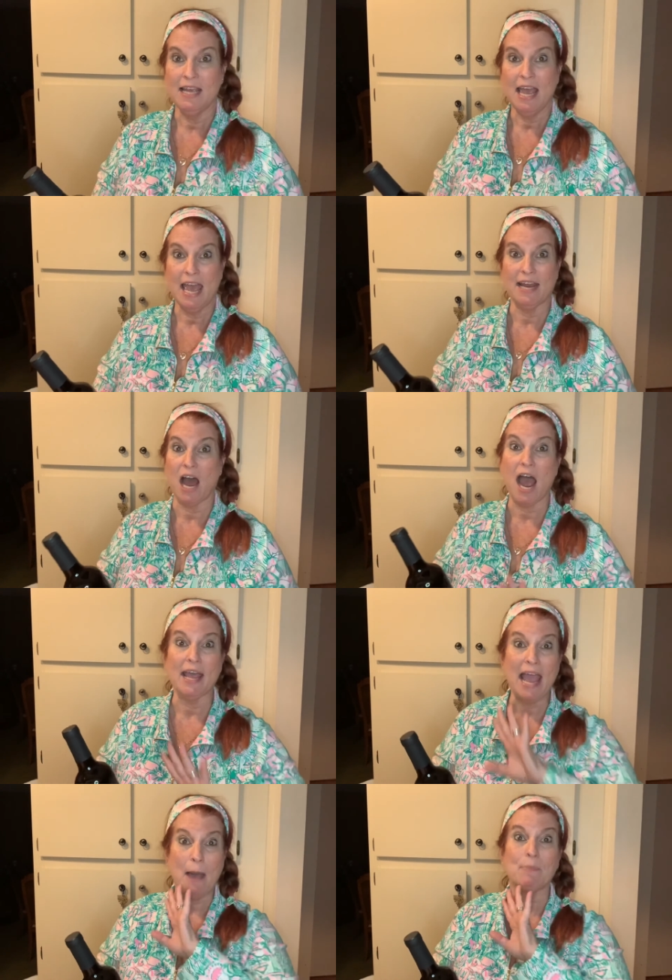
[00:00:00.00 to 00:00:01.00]
And I
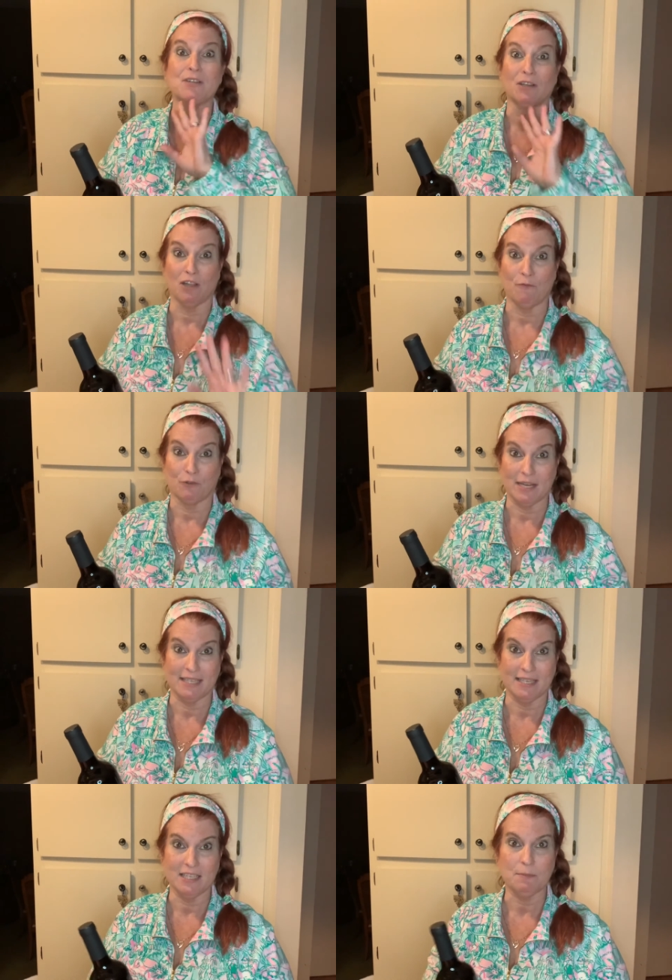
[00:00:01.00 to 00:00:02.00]
happen to love red
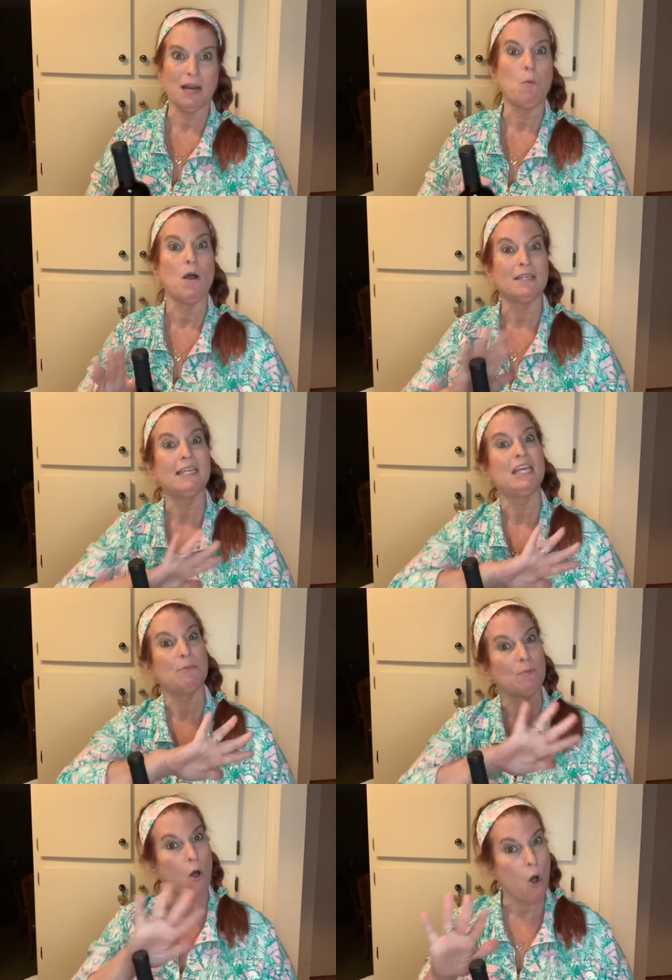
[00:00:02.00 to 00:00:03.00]
zins, but I wanted to keep
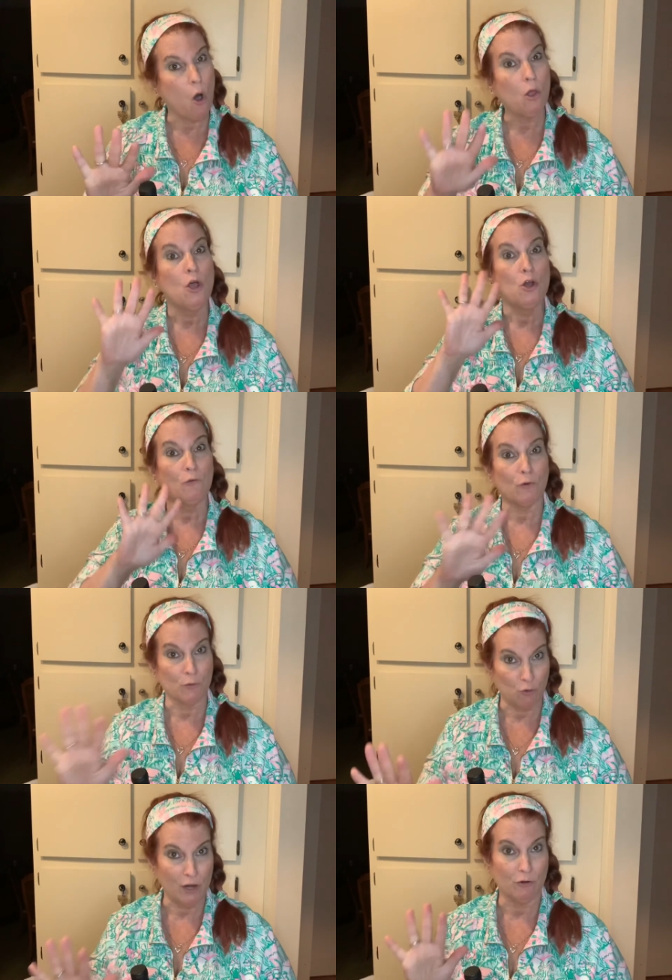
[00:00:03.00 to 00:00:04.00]
them all from
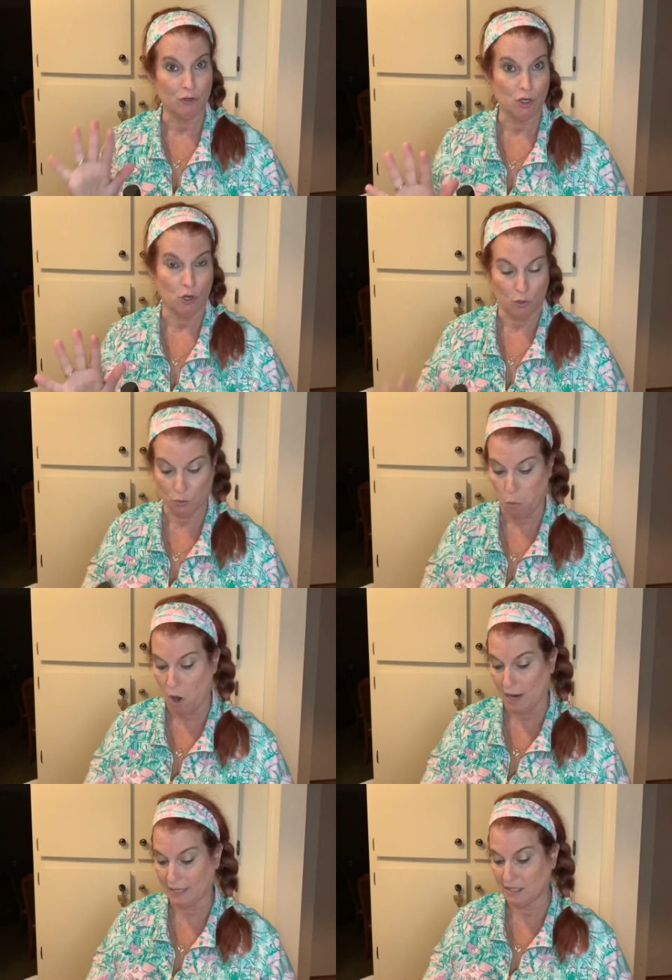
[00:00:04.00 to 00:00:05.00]
Trader Joe's
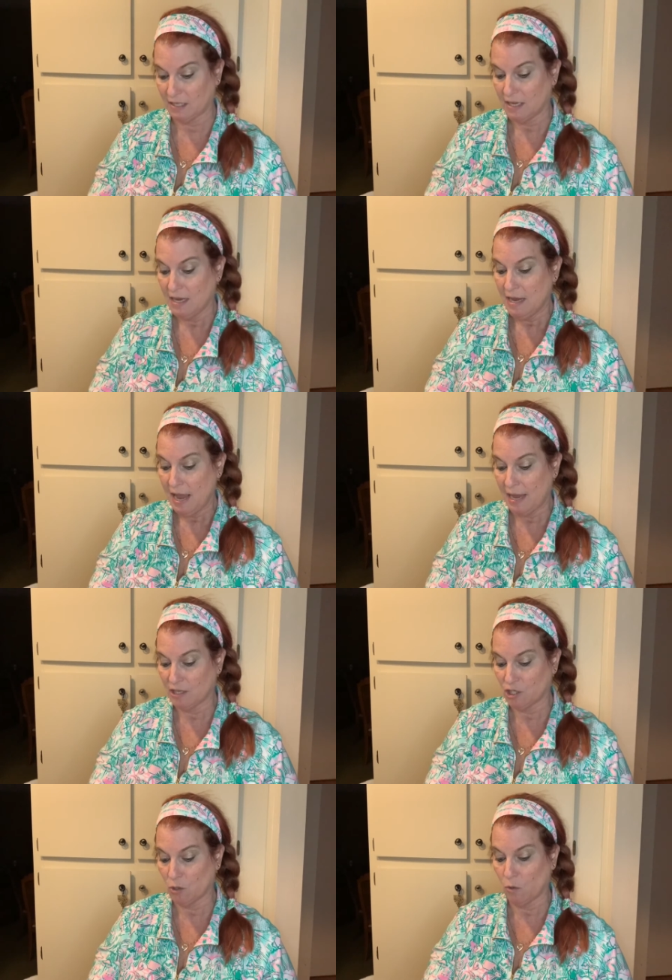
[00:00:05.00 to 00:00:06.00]
wines. And
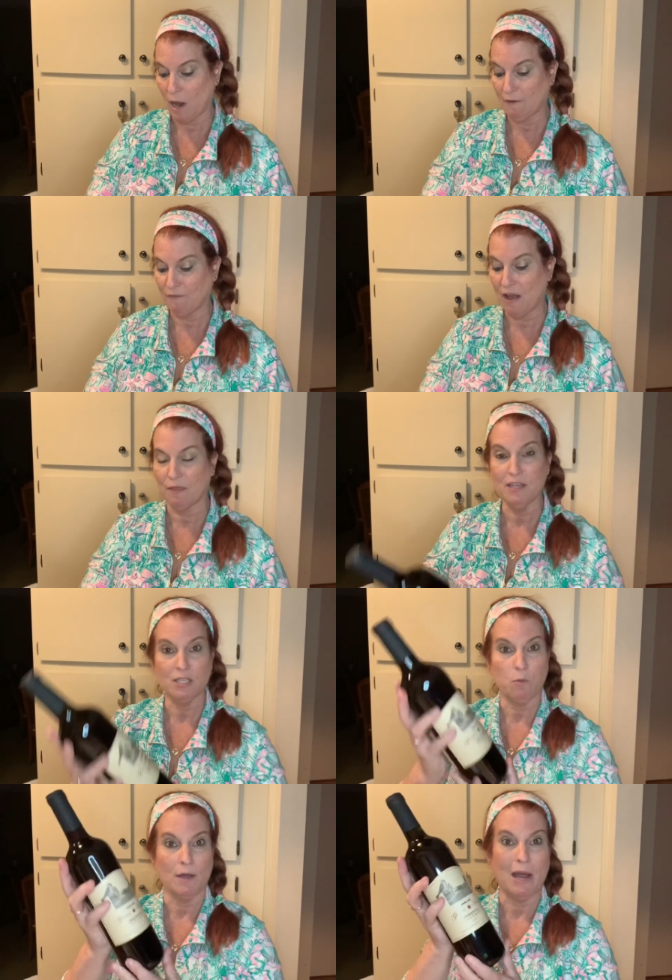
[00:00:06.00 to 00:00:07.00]
so I found this
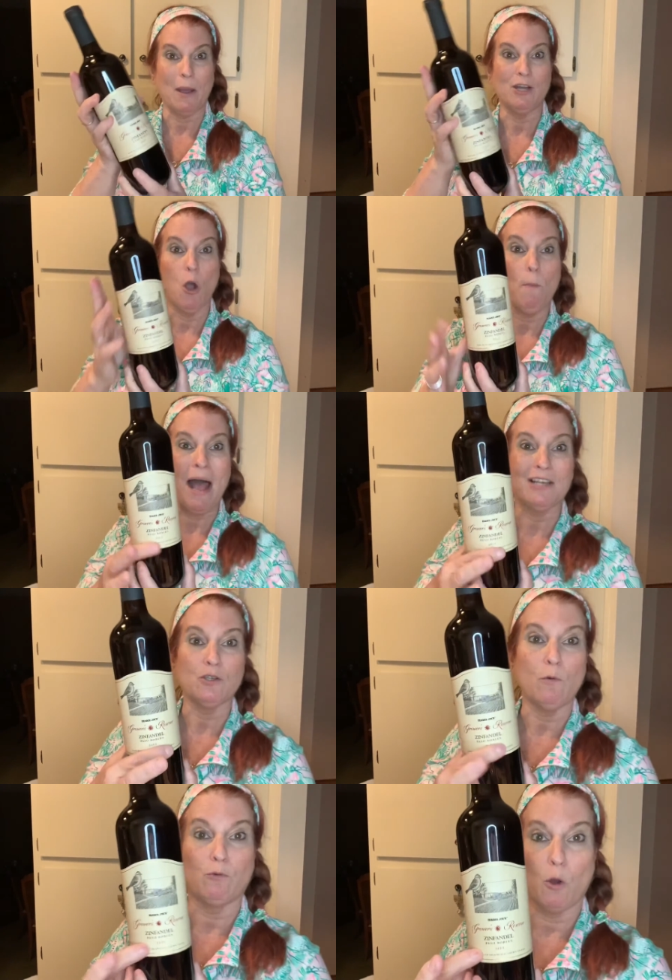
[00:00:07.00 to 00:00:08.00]
one. Now I know
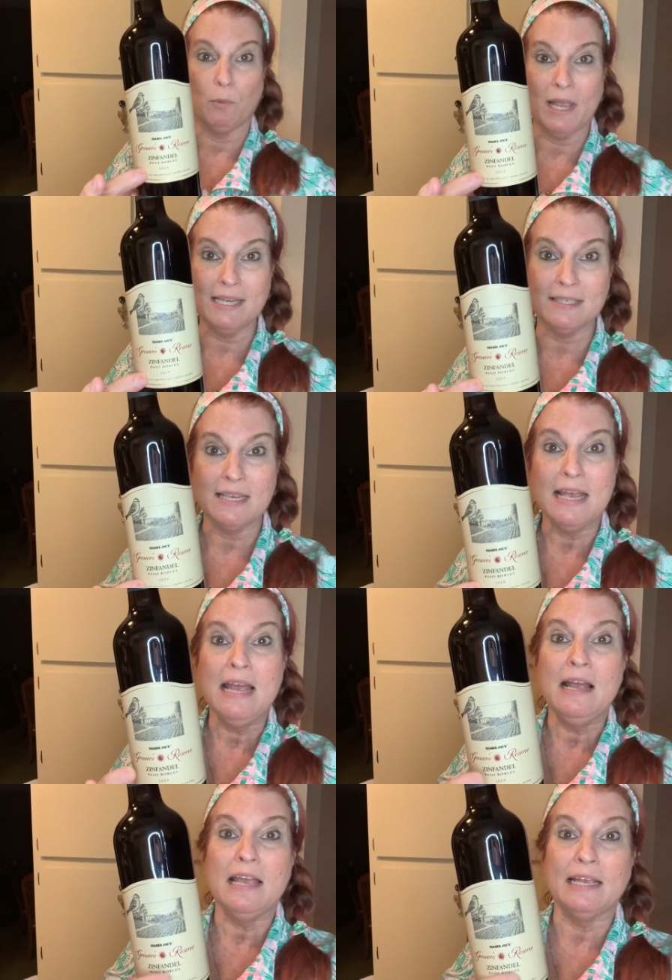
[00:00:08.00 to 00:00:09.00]
Paso Robles
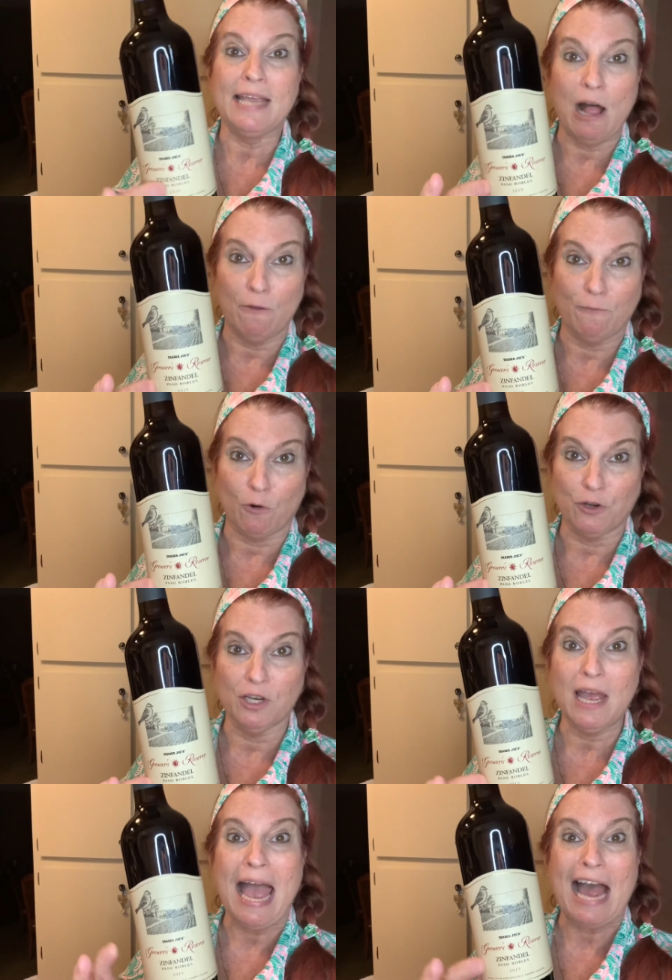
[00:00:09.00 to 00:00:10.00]
in
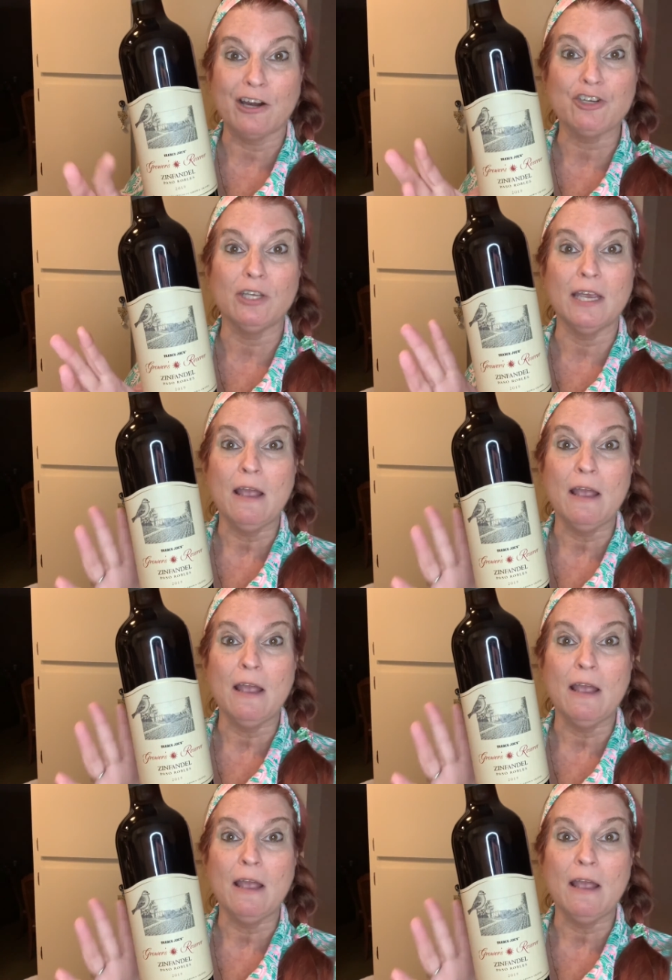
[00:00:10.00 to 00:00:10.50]
California actually